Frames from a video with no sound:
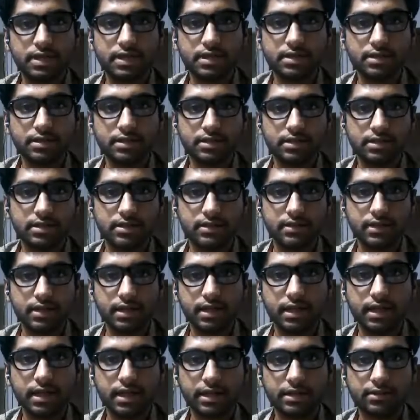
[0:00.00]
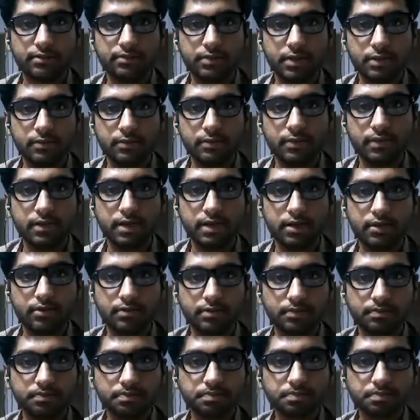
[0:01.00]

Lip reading: we can just connect people out.